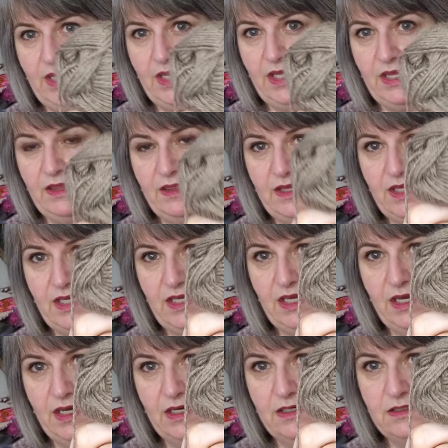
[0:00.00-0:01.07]
in the
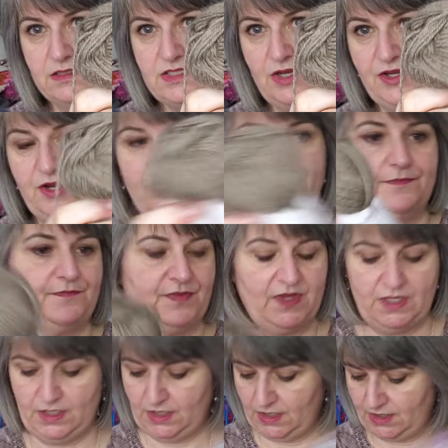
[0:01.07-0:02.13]
uh, sock yarn.
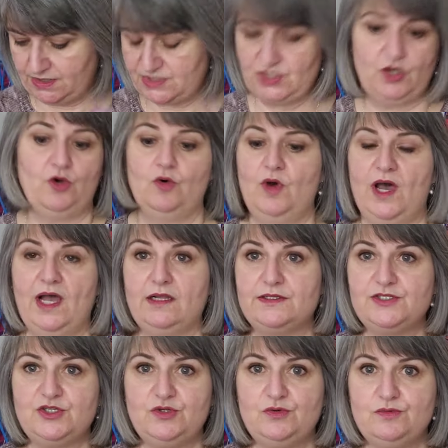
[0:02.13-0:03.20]
So I'll
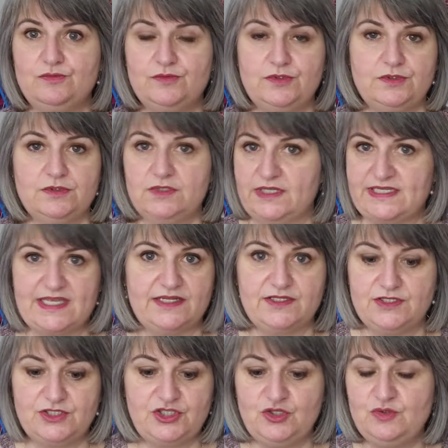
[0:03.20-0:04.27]
do, like I said,
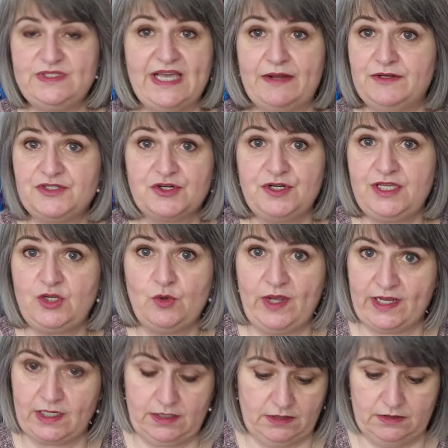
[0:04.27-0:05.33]
two down and dirty
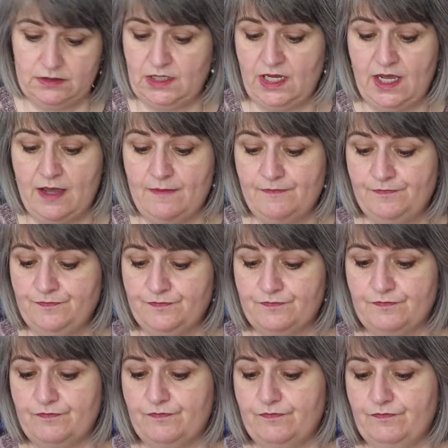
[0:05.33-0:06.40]
quick um,
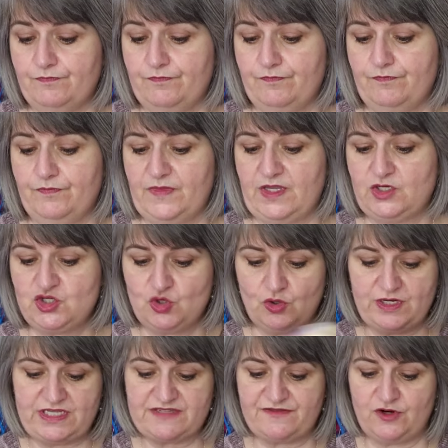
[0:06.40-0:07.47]

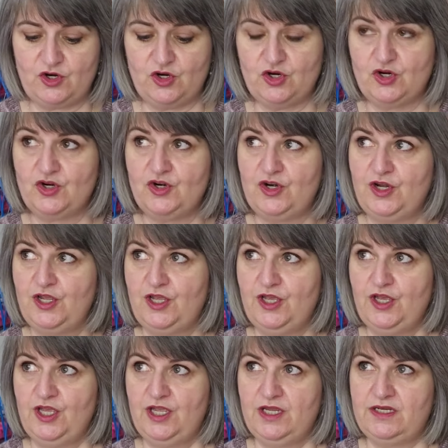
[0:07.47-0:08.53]
shorties for her.
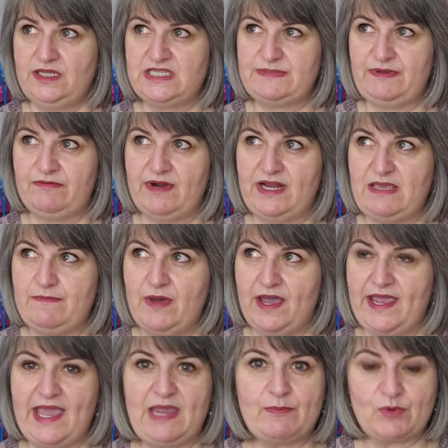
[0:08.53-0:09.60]
Needs to be ready
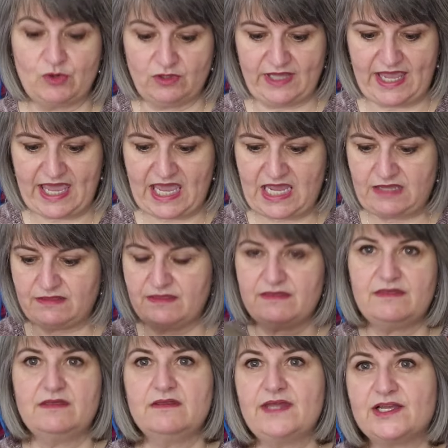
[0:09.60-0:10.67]
by April
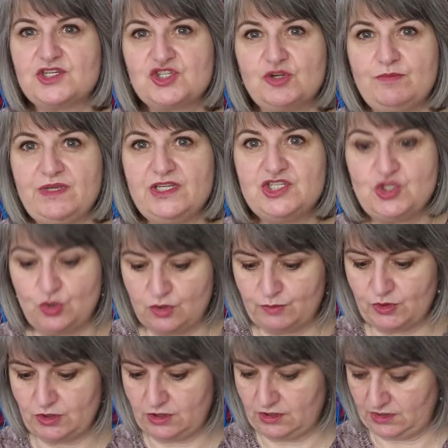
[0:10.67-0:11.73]
8th. That should be
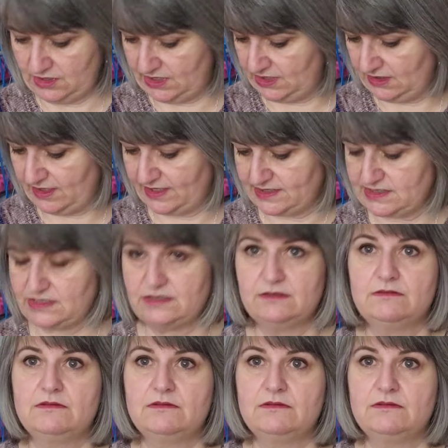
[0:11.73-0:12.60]
doable unless